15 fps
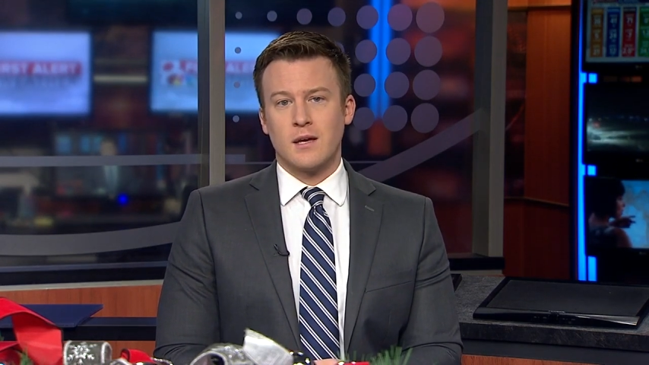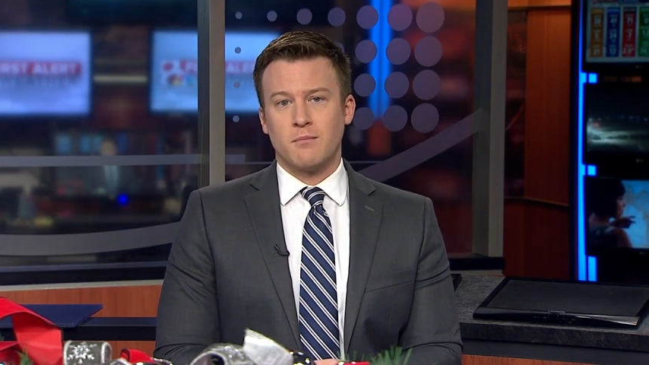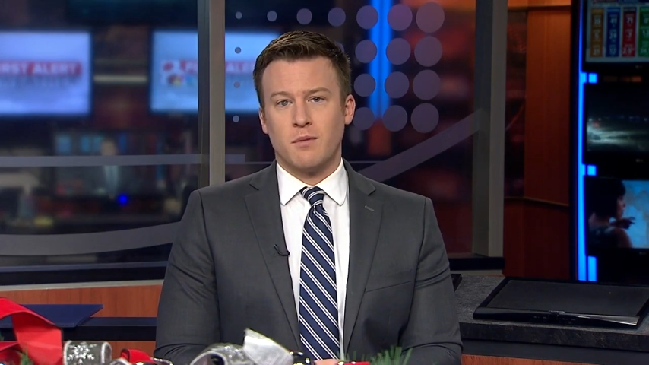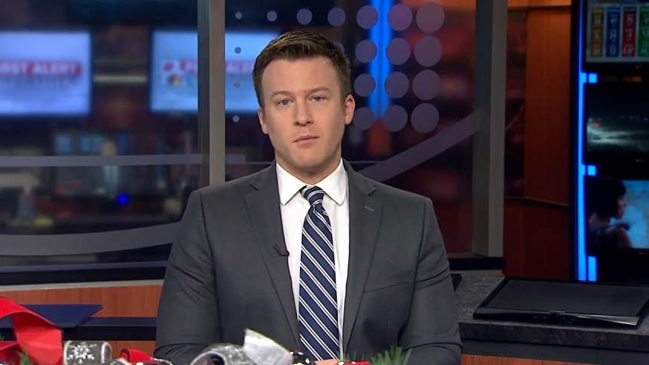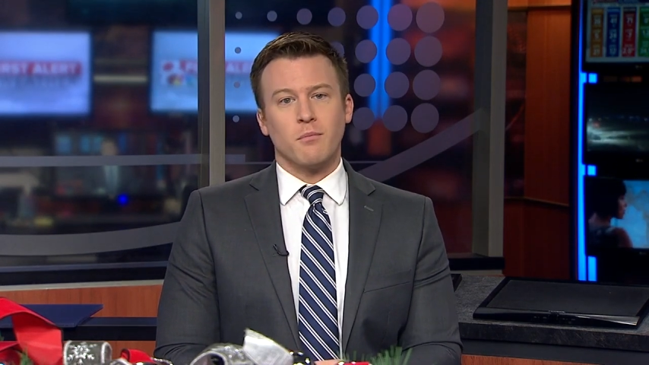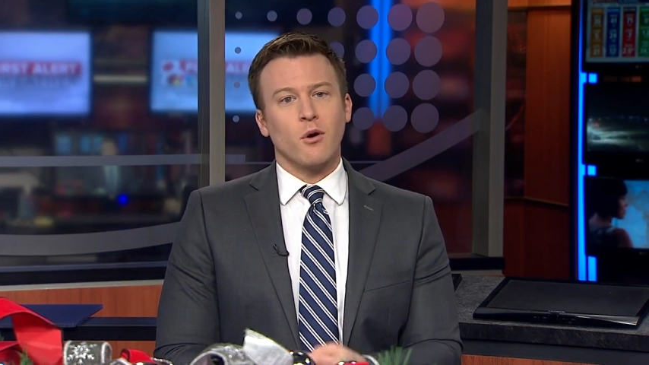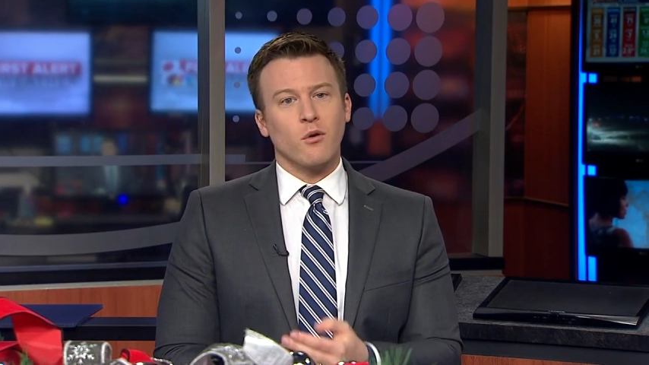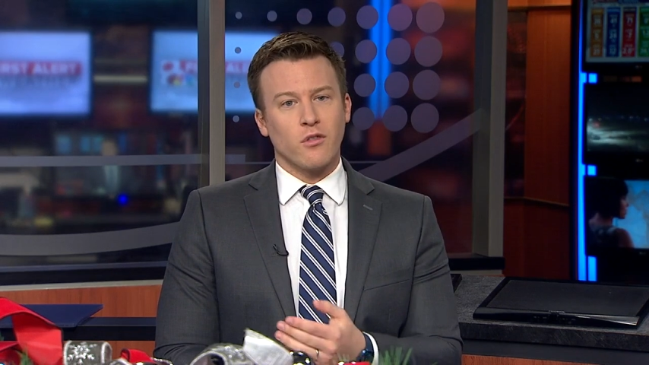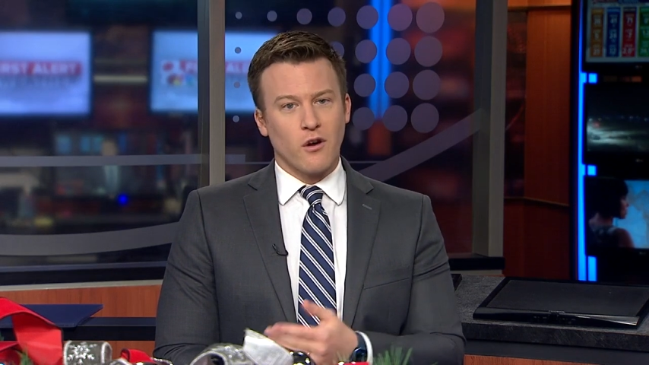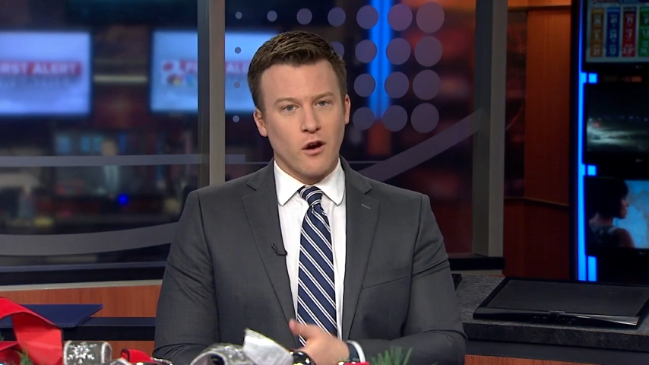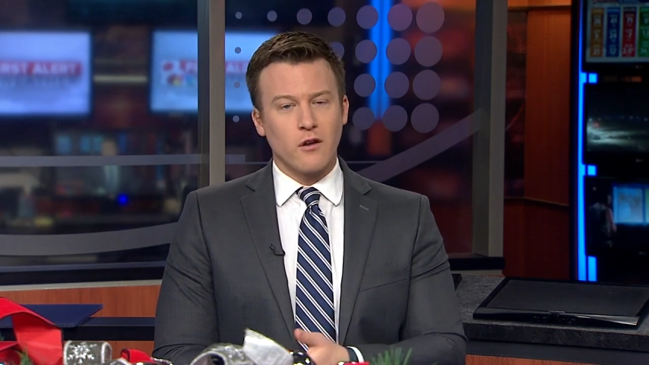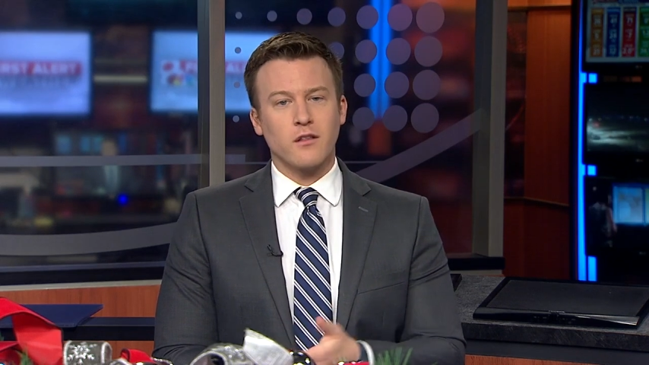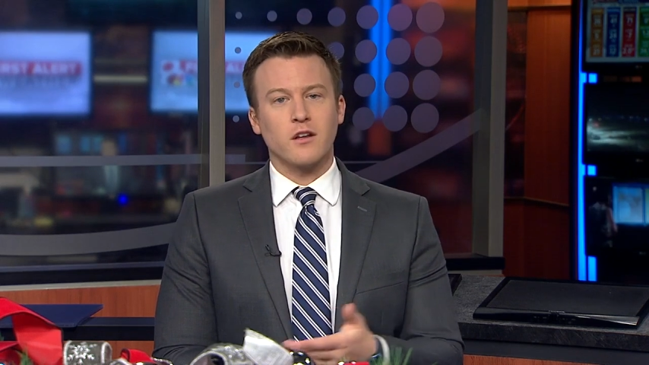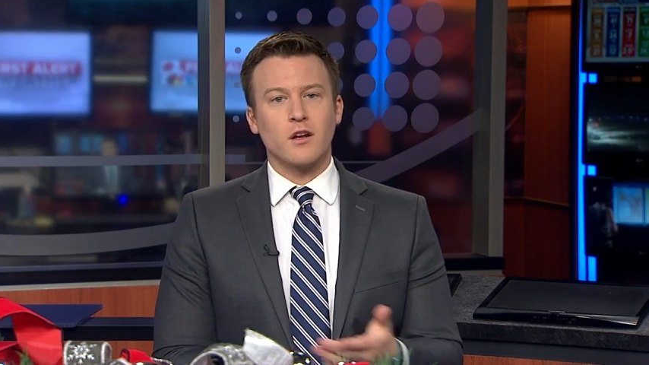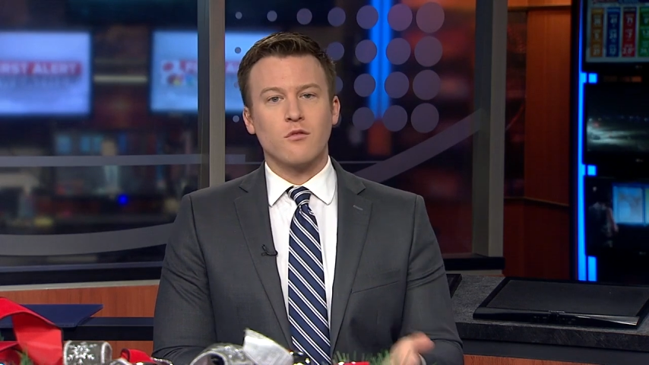But both
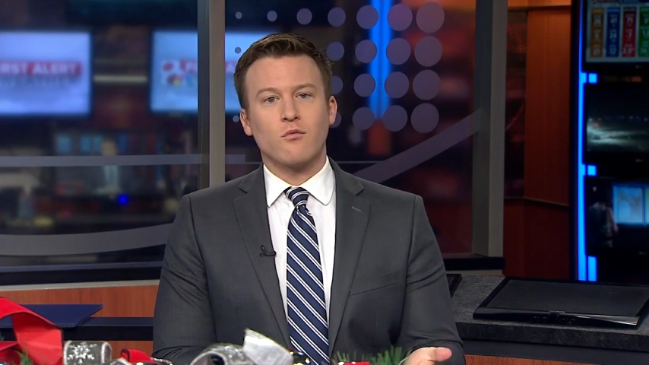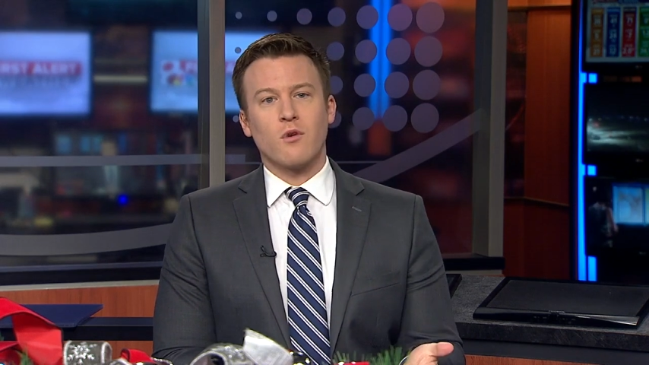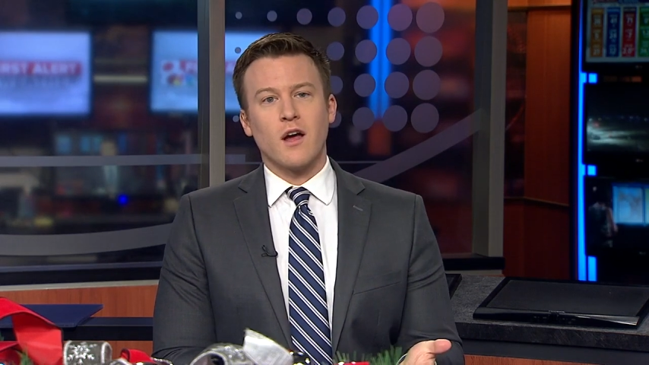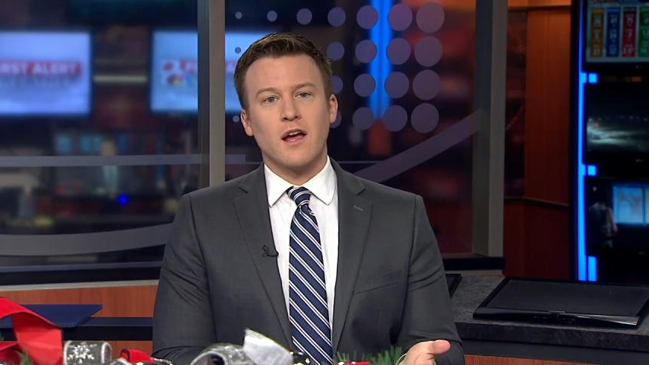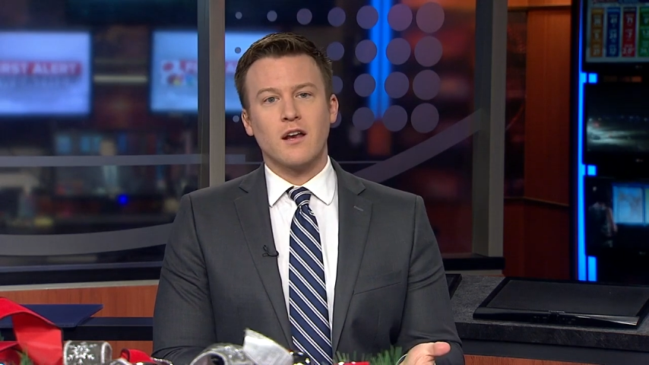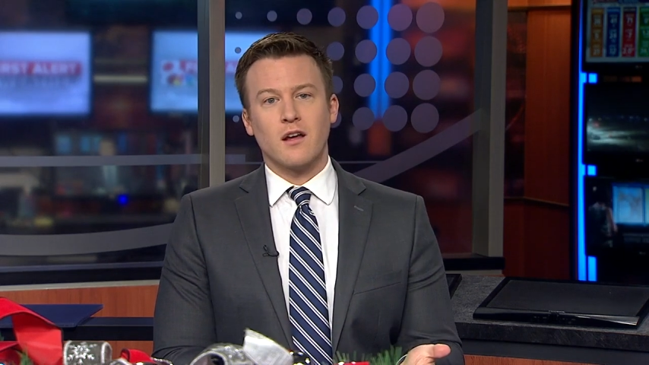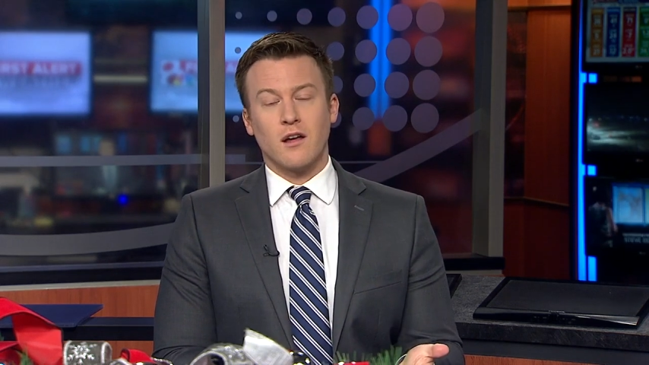Harlan and Wright